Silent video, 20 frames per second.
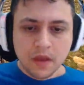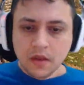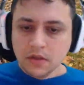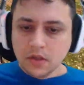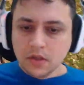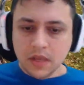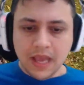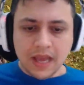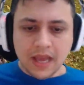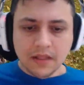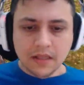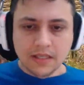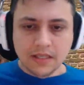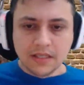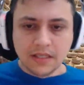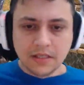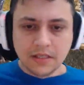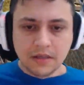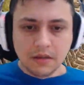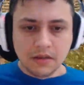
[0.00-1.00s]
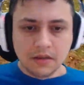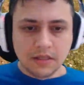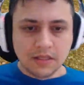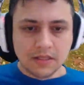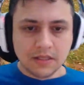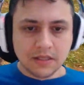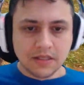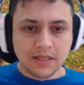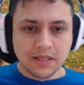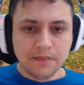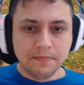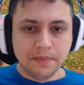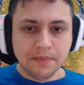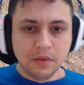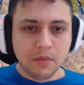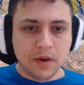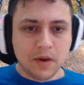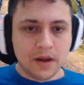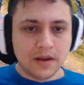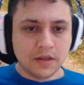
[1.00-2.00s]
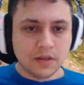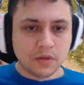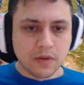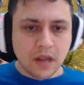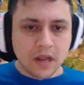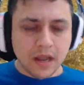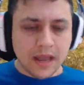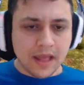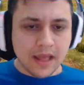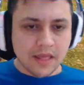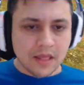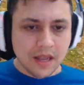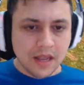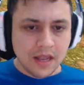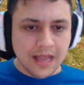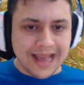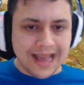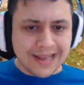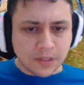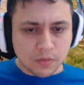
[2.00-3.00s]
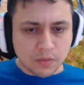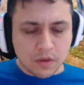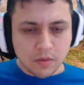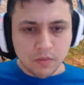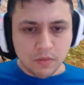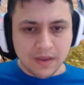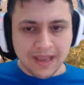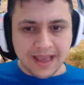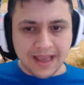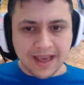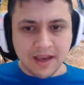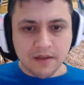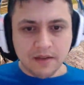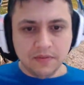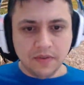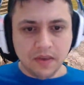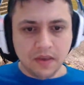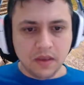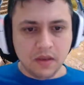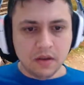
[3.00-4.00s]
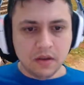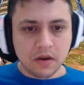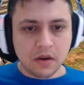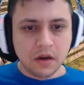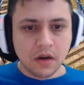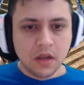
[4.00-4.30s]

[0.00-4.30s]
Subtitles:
So yeah, this is a simple one as well. And the last one we have here